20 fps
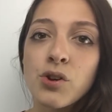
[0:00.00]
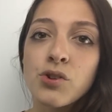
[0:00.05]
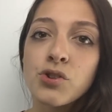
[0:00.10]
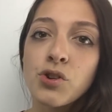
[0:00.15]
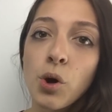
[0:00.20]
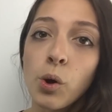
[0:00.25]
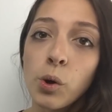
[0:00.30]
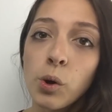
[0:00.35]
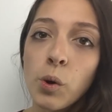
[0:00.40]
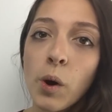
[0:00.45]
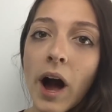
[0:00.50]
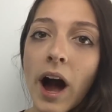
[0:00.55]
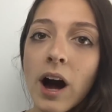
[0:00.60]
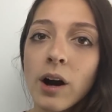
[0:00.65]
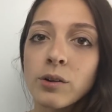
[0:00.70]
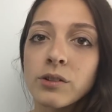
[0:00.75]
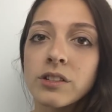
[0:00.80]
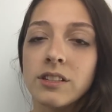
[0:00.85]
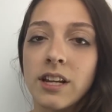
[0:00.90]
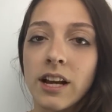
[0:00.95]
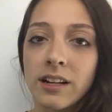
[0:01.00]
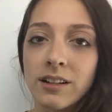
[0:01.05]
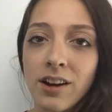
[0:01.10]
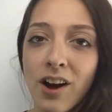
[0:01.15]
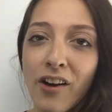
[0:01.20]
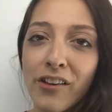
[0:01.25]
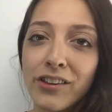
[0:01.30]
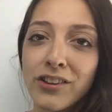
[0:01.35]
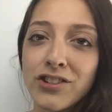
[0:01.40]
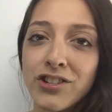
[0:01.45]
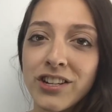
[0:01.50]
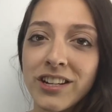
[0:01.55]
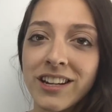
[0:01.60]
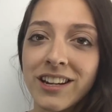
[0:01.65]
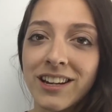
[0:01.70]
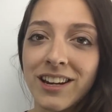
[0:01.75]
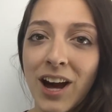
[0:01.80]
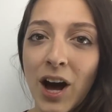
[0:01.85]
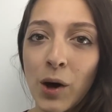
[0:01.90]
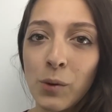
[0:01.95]
show you how technology
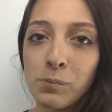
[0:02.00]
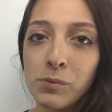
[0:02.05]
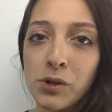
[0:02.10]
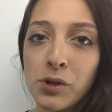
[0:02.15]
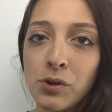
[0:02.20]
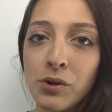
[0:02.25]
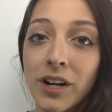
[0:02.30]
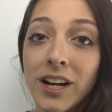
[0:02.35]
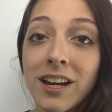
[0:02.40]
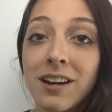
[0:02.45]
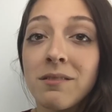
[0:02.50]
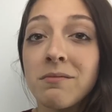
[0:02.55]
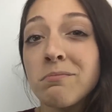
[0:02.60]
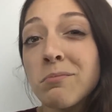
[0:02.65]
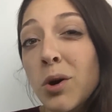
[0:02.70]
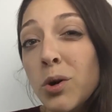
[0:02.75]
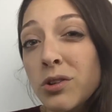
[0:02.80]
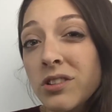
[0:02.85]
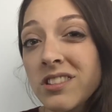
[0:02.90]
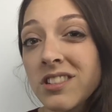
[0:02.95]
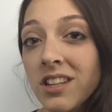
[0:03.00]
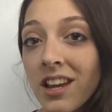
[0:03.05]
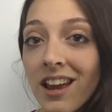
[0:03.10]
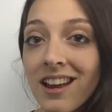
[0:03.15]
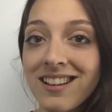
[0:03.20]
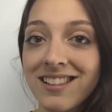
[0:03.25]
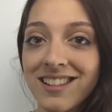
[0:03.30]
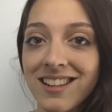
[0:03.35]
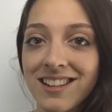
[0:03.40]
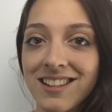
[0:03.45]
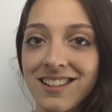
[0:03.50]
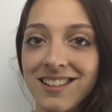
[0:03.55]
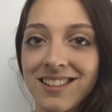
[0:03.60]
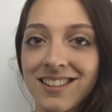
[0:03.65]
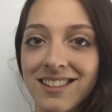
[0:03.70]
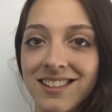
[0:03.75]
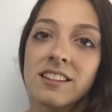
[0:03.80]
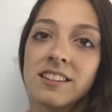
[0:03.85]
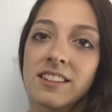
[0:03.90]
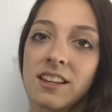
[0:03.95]
can help you in most
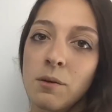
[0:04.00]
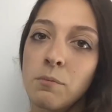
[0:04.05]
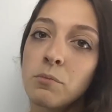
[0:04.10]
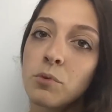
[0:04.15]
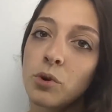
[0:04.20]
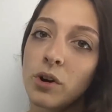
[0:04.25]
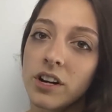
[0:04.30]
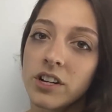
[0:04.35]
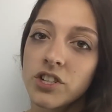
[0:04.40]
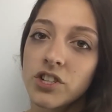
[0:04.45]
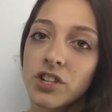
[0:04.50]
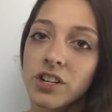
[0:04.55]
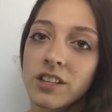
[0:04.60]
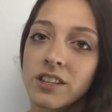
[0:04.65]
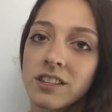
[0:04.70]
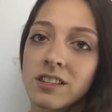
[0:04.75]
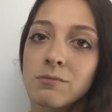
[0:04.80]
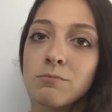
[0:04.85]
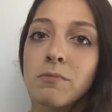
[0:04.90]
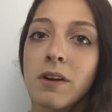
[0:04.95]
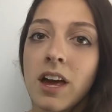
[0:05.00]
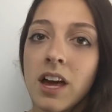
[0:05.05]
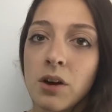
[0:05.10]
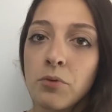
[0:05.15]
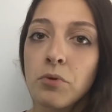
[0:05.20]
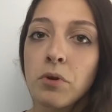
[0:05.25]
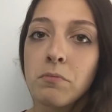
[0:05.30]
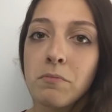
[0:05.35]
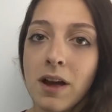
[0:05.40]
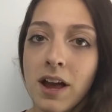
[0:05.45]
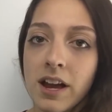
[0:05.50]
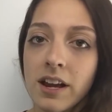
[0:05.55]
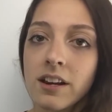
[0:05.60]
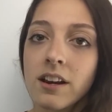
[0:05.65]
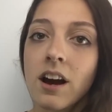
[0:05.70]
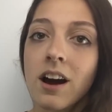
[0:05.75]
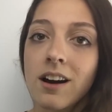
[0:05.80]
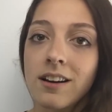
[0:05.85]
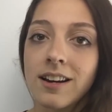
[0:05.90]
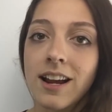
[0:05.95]
cases. Some questions may remain
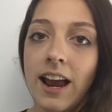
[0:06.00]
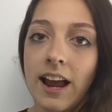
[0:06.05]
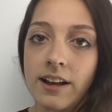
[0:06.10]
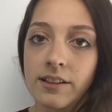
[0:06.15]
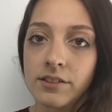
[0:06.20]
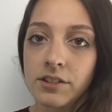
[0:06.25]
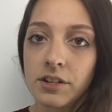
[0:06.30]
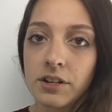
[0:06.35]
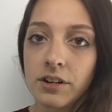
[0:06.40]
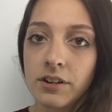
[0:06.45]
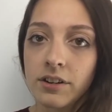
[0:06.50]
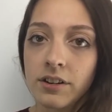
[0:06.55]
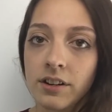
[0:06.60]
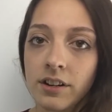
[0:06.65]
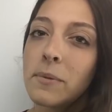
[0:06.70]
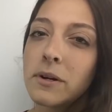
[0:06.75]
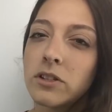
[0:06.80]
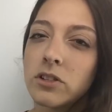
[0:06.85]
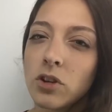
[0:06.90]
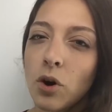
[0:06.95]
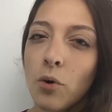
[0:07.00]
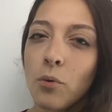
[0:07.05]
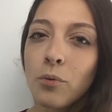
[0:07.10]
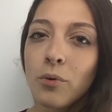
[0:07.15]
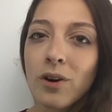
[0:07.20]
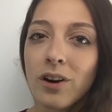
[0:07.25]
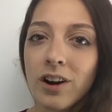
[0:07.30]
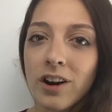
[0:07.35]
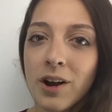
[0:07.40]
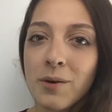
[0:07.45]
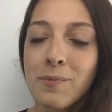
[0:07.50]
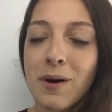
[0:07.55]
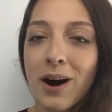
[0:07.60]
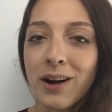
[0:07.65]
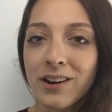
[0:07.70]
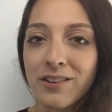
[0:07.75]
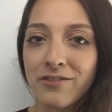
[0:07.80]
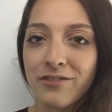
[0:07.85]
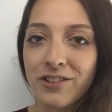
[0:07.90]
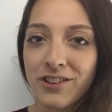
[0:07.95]
unanswered, but don't worry about
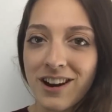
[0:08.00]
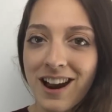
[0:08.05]
it for